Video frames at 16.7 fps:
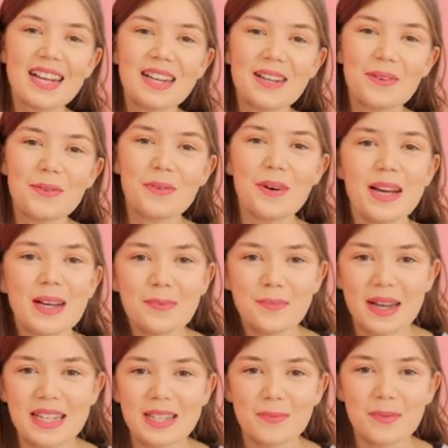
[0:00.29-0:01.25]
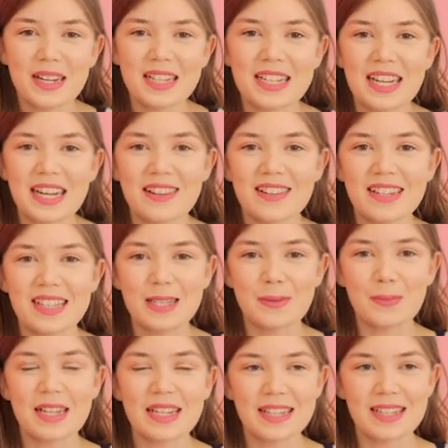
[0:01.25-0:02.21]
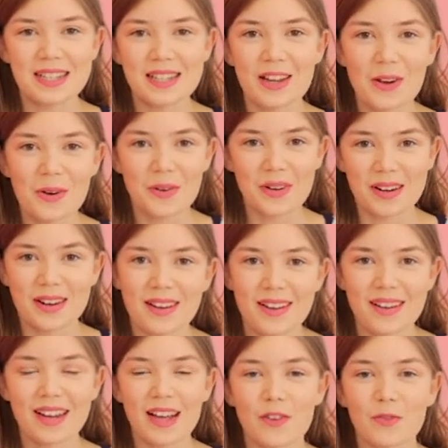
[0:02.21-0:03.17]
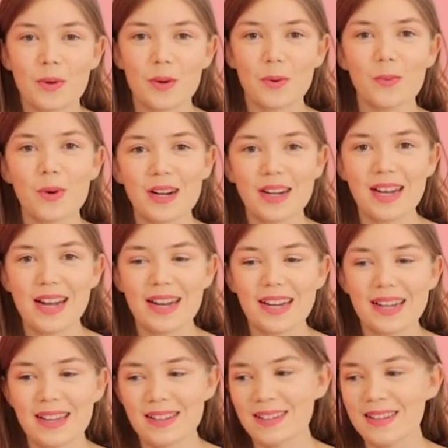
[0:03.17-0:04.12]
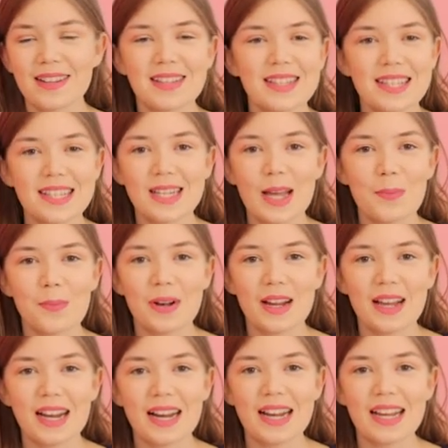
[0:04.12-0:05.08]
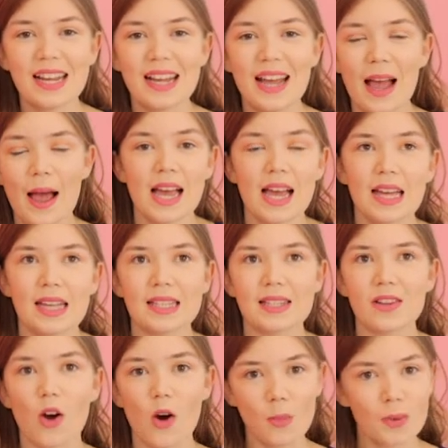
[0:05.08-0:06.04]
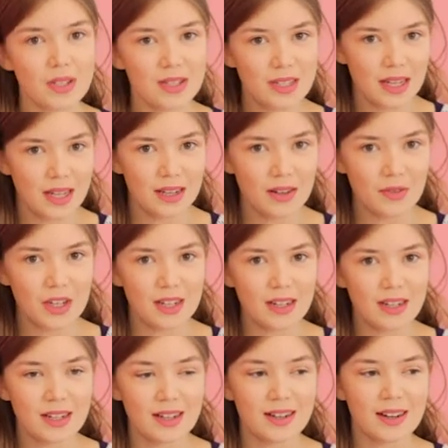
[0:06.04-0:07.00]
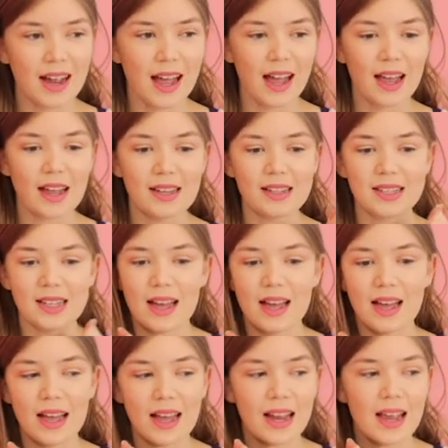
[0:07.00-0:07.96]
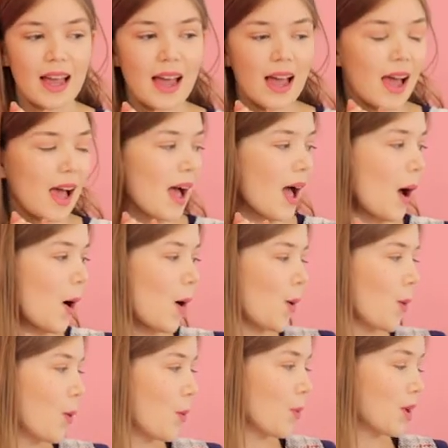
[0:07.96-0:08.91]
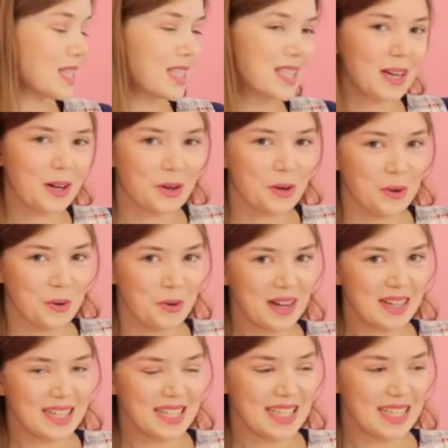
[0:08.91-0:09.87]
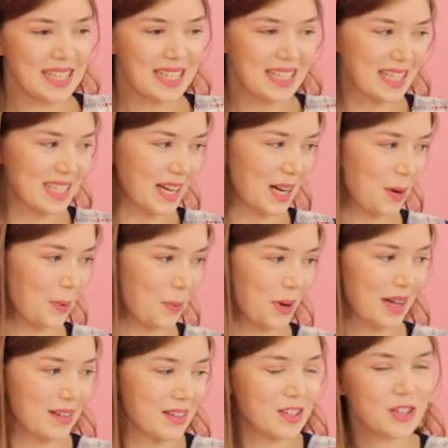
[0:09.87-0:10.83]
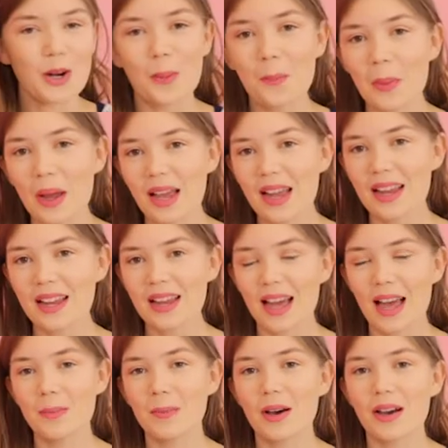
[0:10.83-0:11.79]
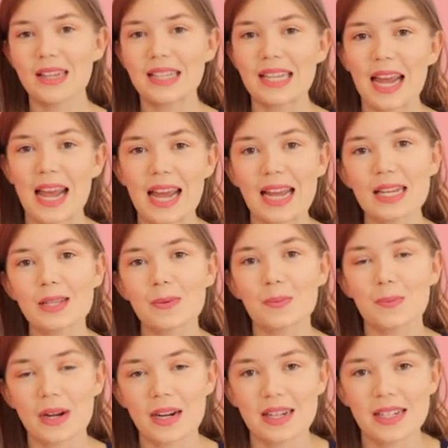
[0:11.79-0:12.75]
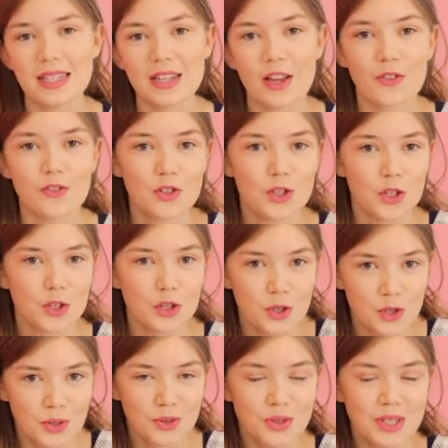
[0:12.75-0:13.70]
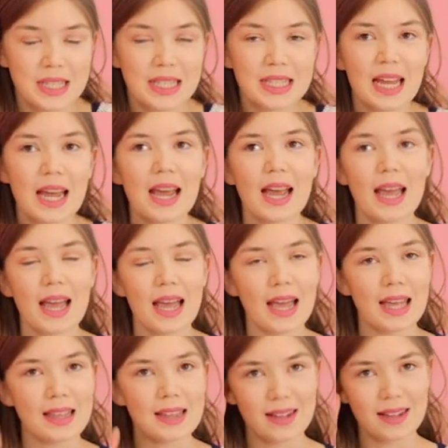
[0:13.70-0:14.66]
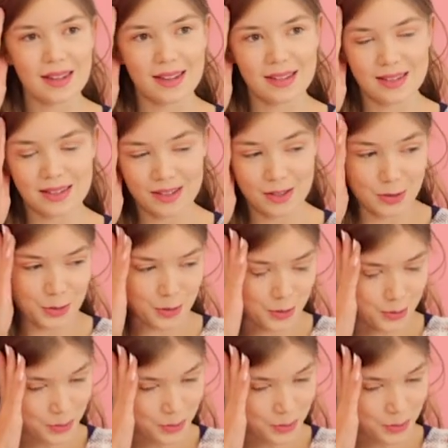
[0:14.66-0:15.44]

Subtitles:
welcome back to my channel. It's been so long. I've been working non-stop lately. It's almost the end of the year and I went crazy while shopping. I bought 8 pairs of shoes in the last 2